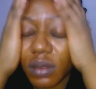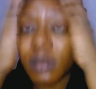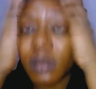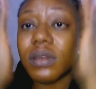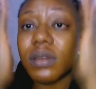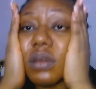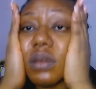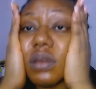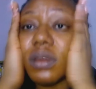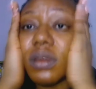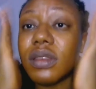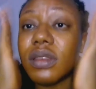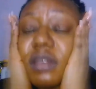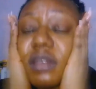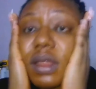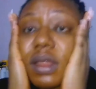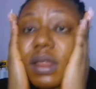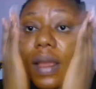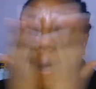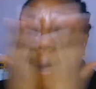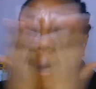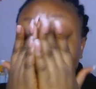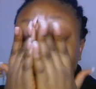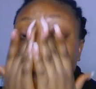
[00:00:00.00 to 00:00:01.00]
So it's
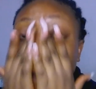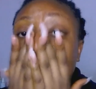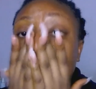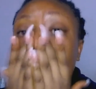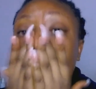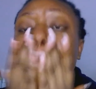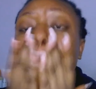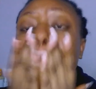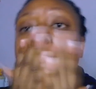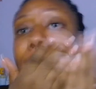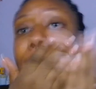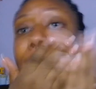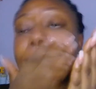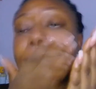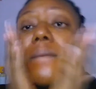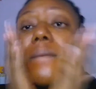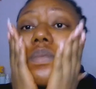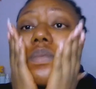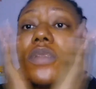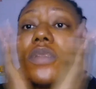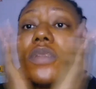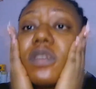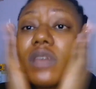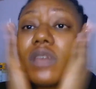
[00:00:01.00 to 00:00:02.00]
nighttime.
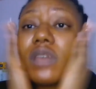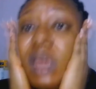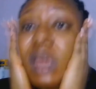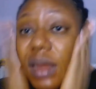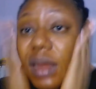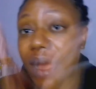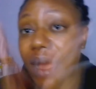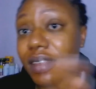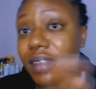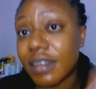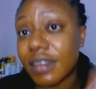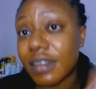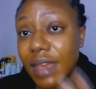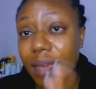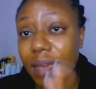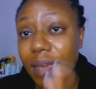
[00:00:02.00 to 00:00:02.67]
The skin has time